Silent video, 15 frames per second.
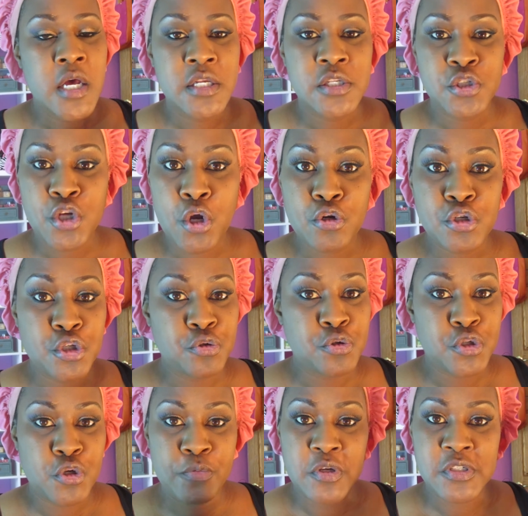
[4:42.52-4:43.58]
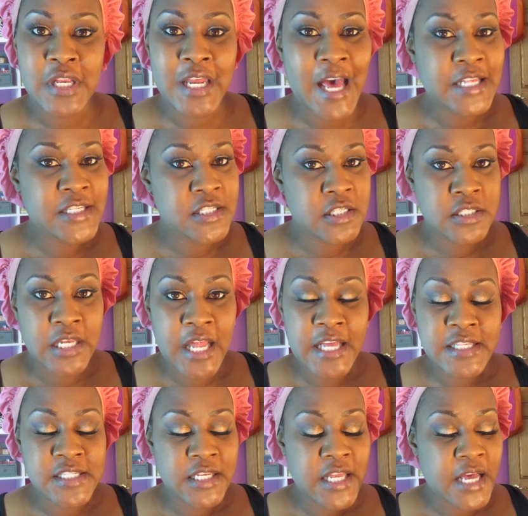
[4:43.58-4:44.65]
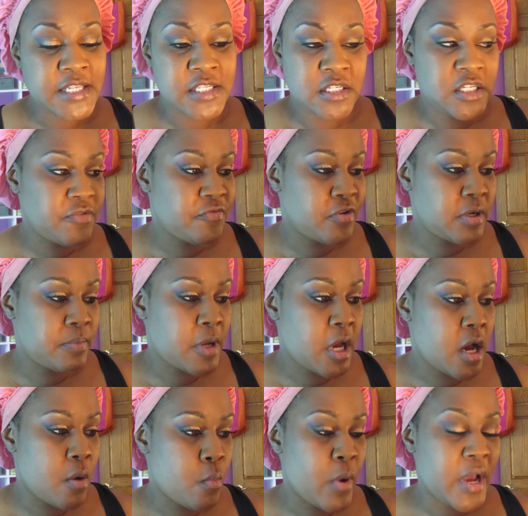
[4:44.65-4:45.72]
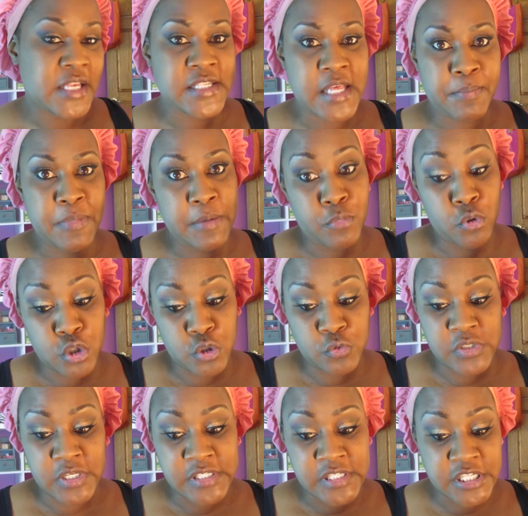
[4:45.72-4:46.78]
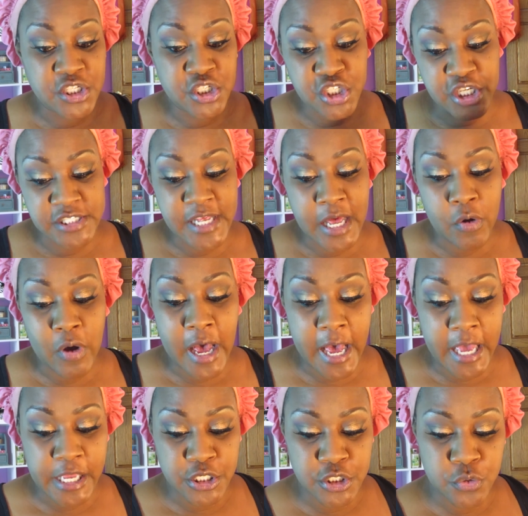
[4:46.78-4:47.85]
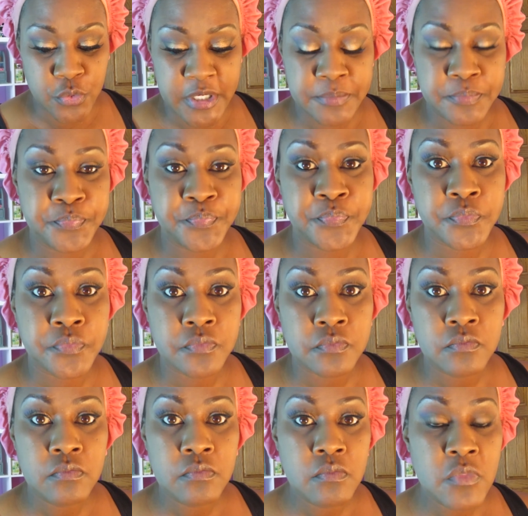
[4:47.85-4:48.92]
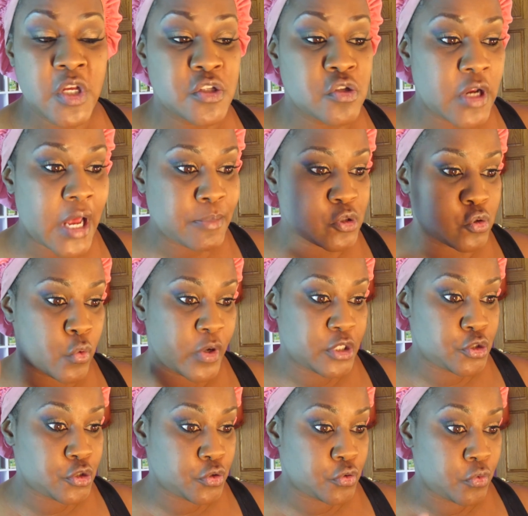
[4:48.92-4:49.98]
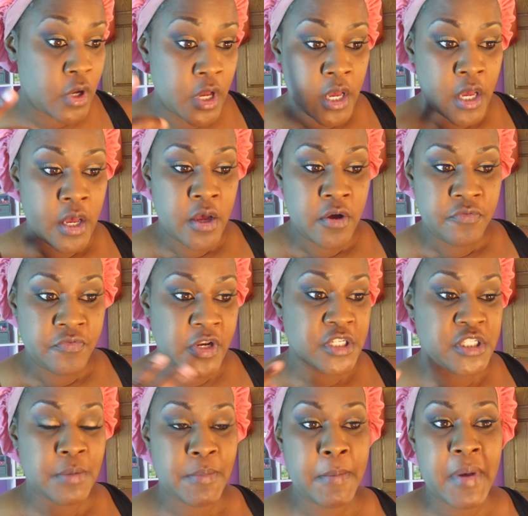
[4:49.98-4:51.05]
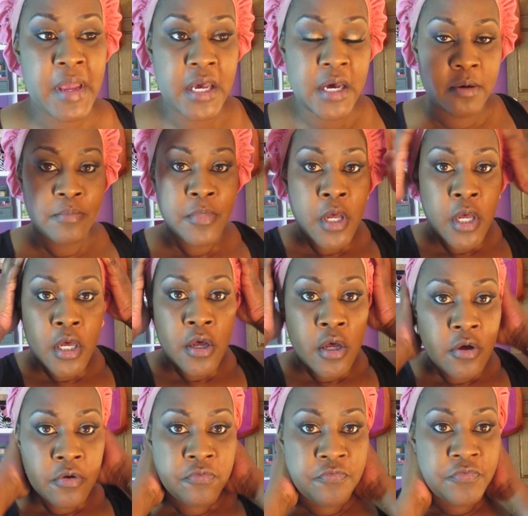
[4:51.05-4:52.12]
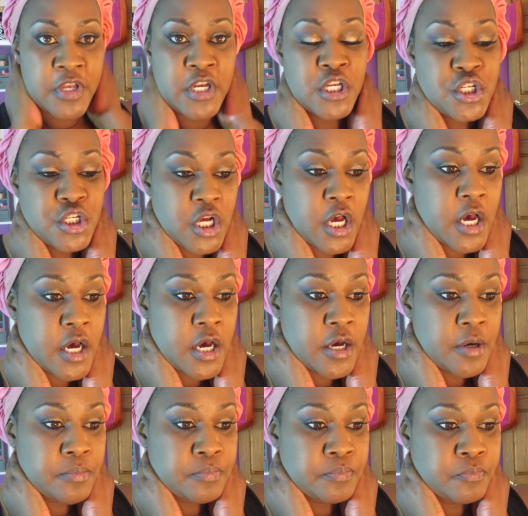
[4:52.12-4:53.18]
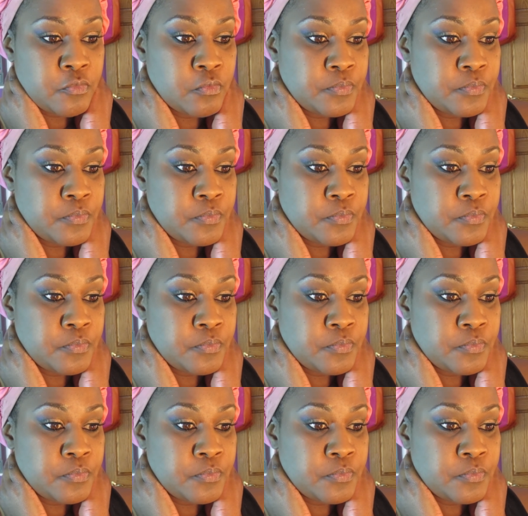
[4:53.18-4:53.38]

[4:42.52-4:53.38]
Search YouTube. There's a lots and lots of different ways that people use this. This is just how I do it. So now I'm just going to finish up my makeup, finish my